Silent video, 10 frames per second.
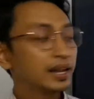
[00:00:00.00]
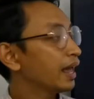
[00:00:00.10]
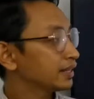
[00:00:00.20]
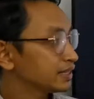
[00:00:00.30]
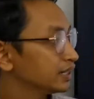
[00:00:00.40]

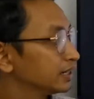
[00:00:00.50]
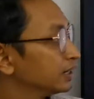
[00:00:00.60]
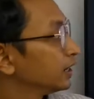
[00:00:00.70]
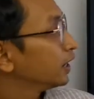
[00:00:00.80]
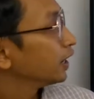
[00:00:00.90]
lecture.
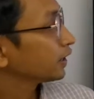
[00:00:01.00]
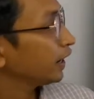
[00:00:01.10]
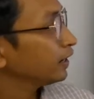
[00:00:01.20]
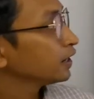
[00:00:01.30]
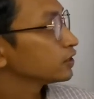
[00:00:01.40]

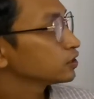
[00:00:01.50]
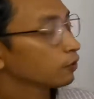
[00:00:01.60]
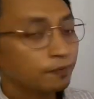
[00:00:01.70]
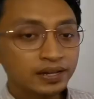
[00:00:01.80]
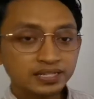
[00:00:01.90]
Okay,
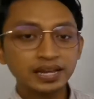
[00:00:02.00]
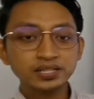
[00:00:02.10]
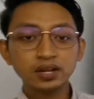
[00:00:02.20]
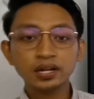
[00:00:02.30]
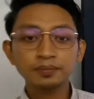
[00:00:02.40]
so first,
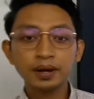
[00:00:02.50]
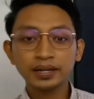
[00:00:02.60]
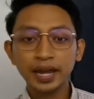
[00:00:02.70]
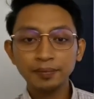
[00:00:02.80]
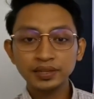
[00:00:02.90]
let's talk
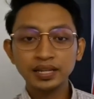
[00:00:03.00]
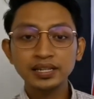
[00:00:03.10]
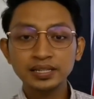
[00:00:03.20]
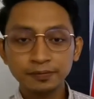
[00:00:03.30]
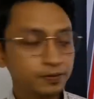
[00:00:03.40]
about
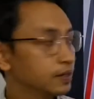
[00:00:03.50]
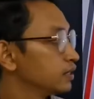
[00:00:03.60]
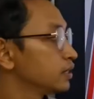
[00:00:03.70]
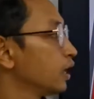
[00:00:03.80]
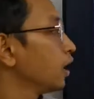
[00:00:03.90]
capitalism
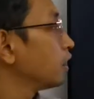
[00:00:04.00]
first.